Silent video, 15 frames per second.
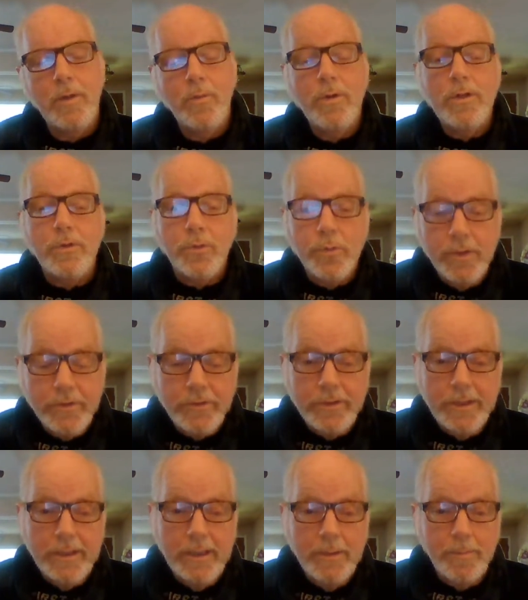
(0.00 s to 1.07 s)
I wasn't trusting
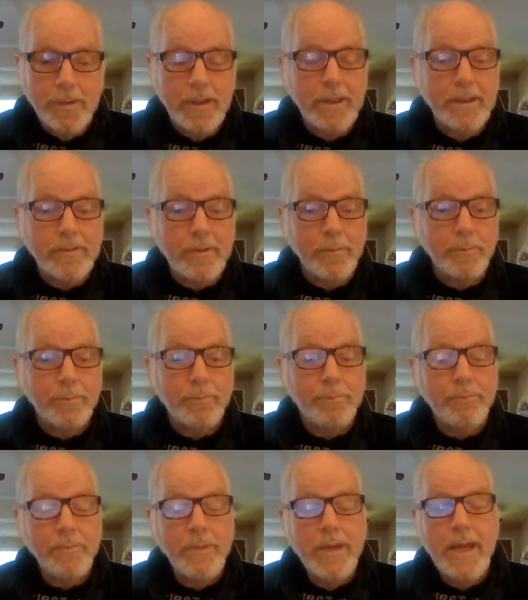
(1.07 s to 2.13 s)
Him, guys. I
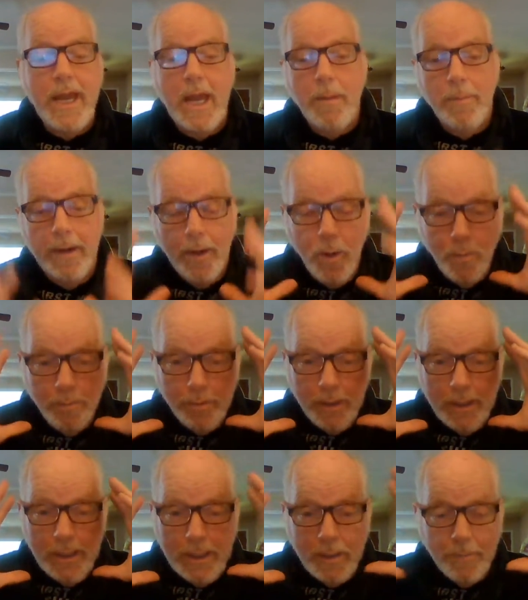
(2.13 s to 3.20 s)
had my own
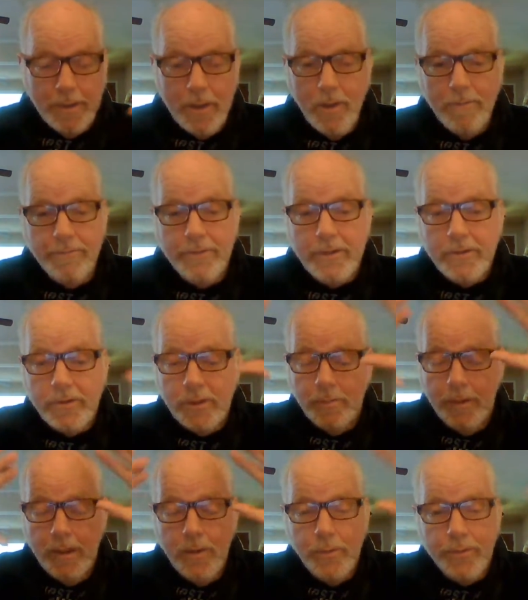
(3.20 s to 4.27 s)
plan and my own vision and
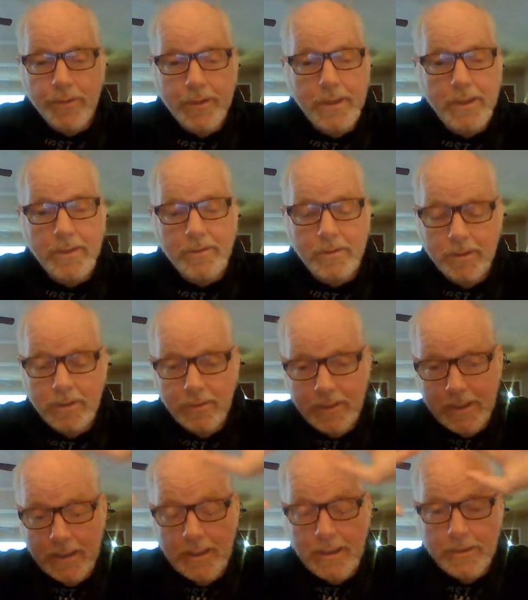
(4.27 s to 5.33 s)
my own things. And
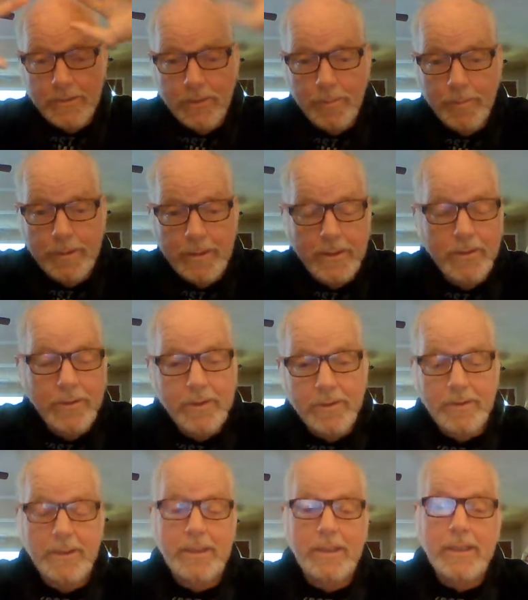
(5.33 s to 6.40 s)
okay, God, show me to do
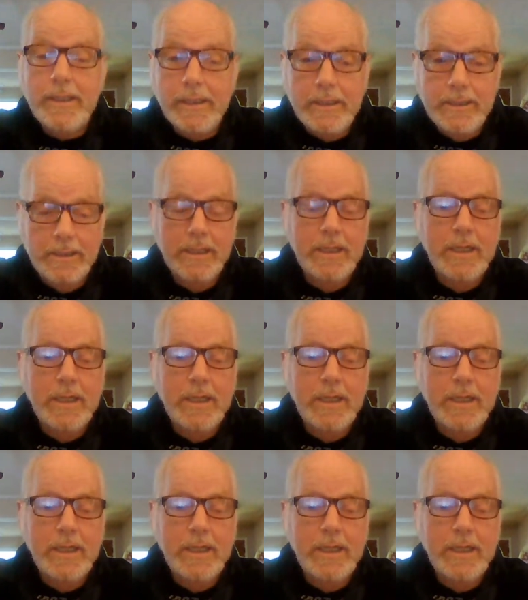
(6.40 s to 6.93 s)
this, and He did.